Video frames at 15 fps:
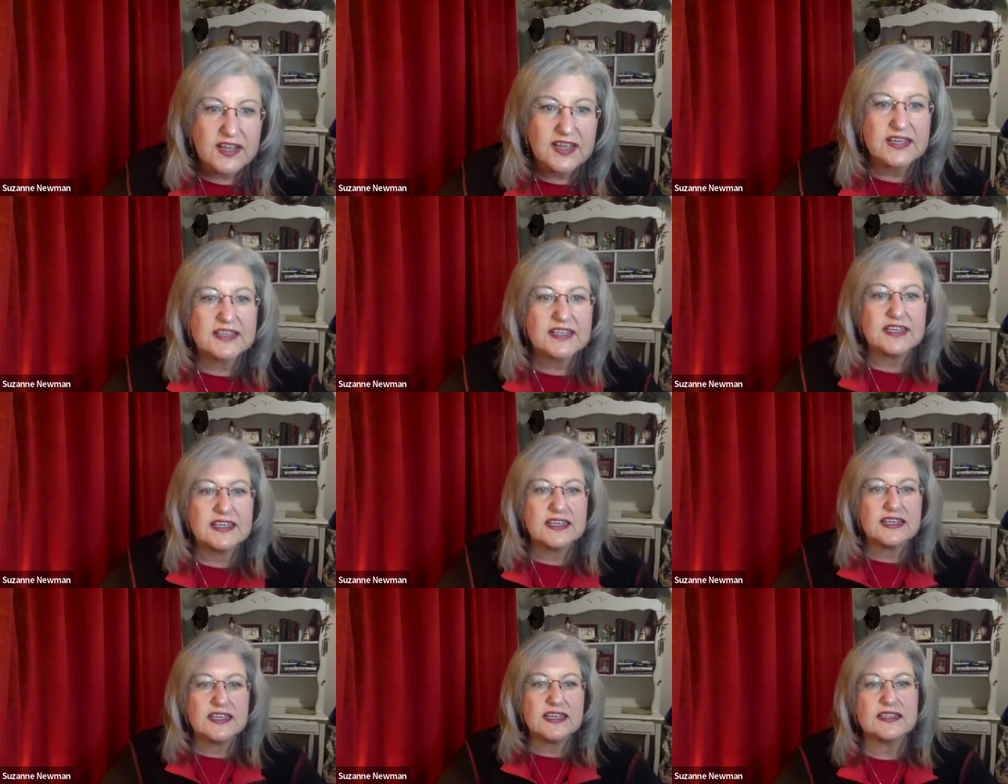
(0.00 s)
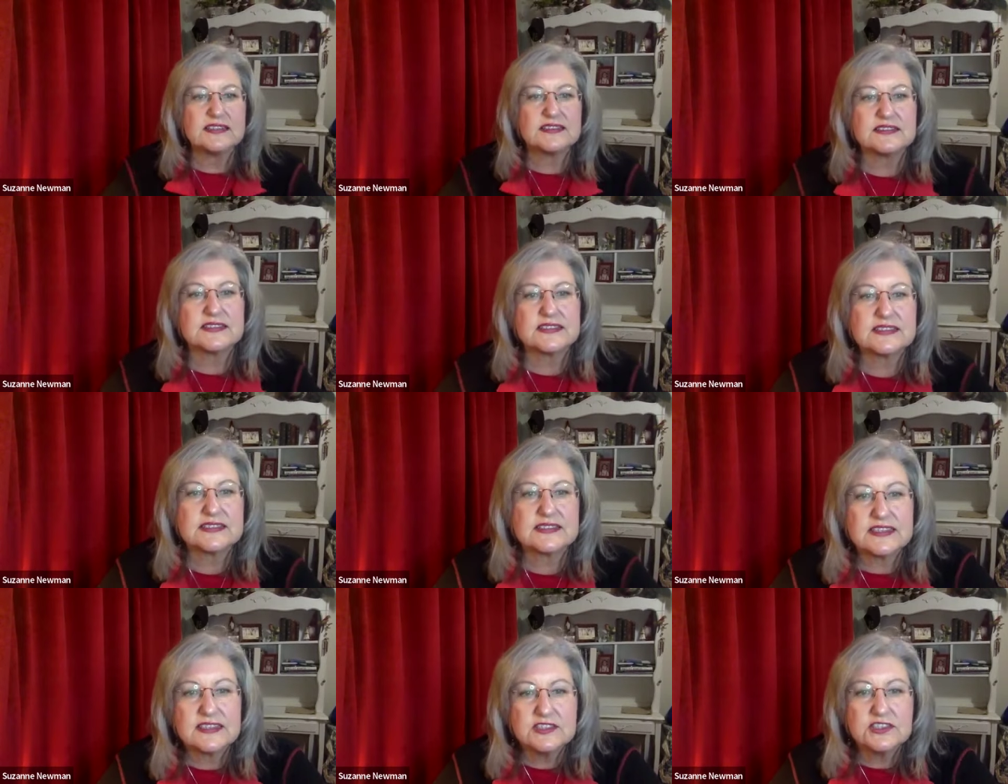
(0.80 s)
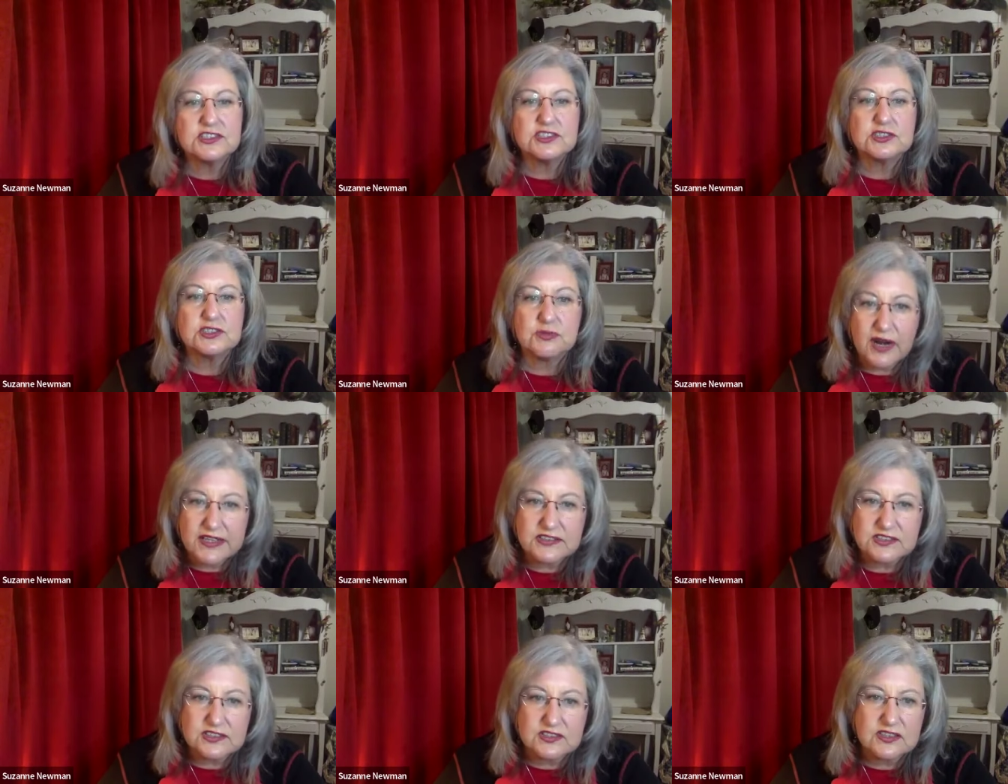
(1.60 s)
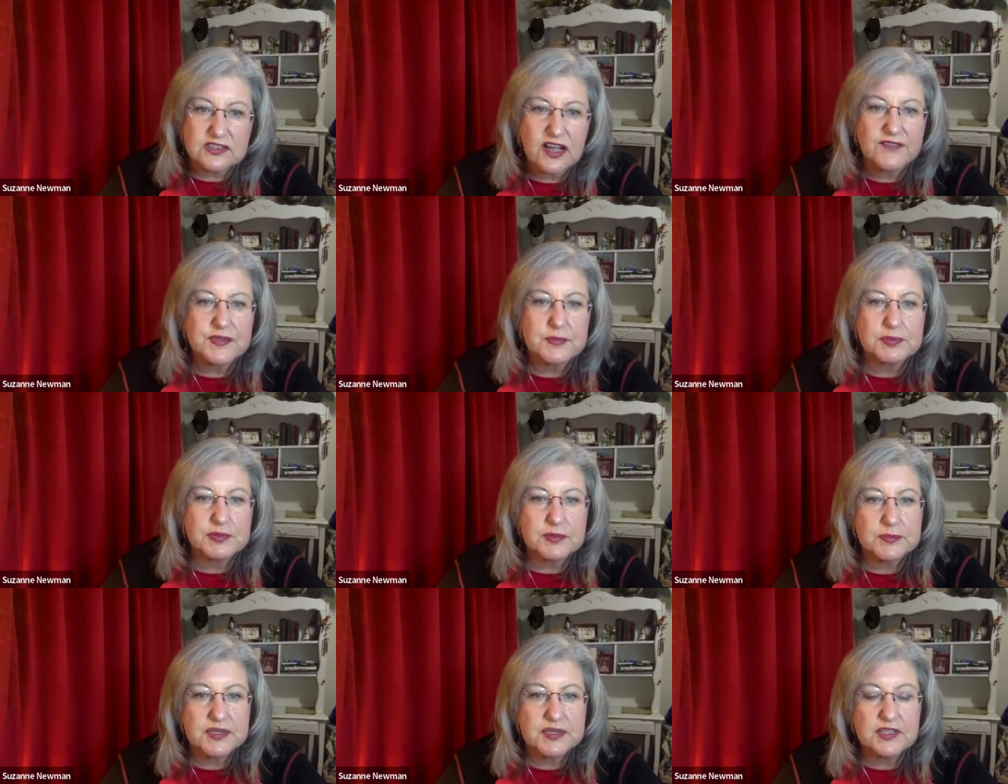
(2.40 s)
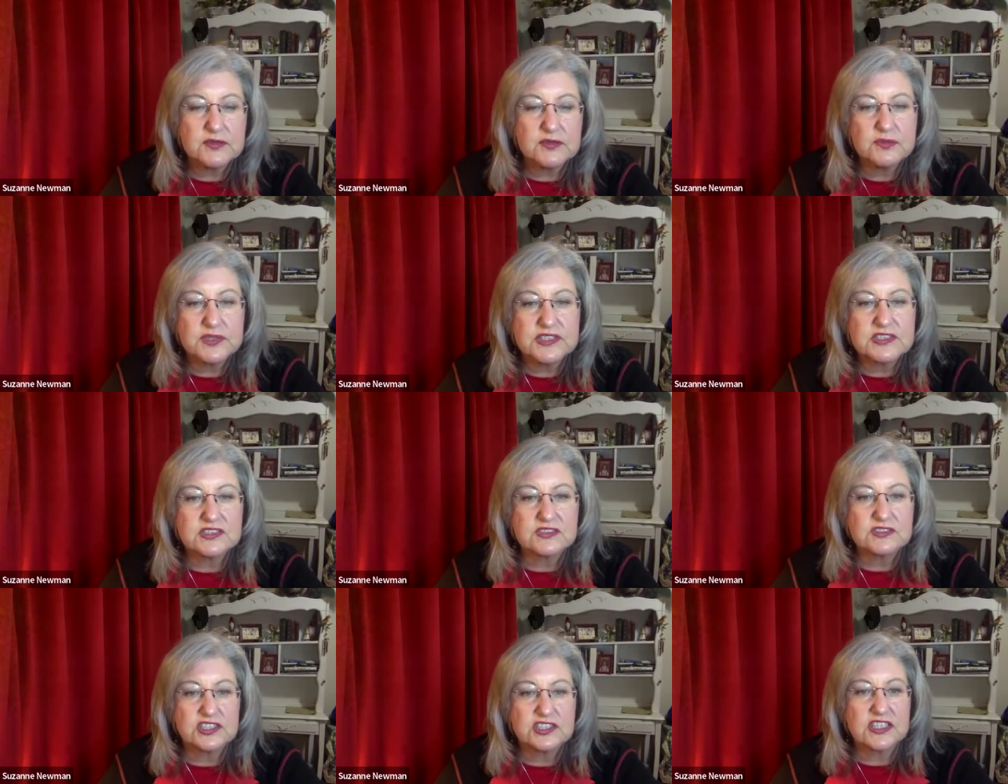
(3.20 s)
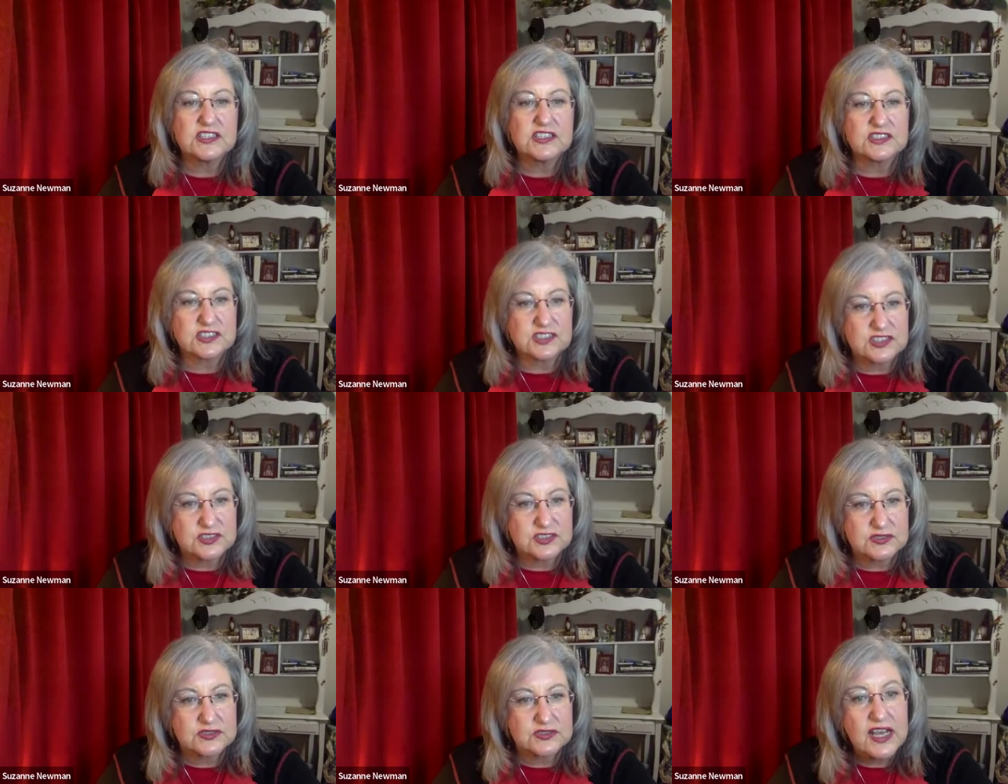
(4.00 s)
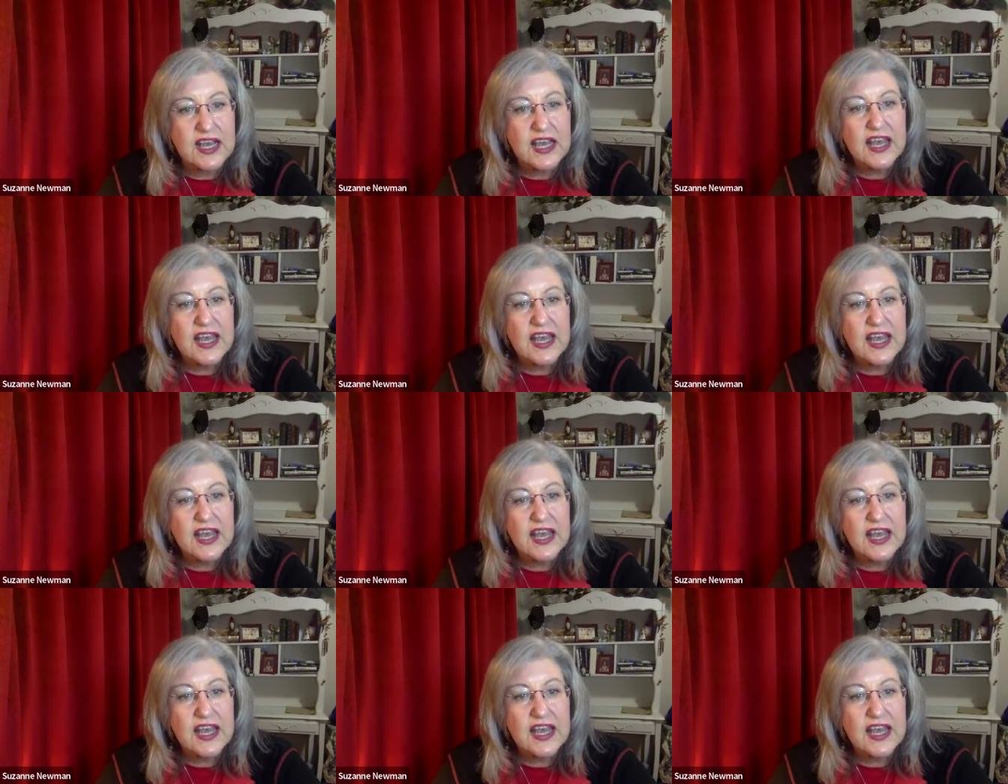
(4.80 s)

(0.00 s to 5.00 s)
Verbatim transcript: And he is the senior director of the Premiere Research Institute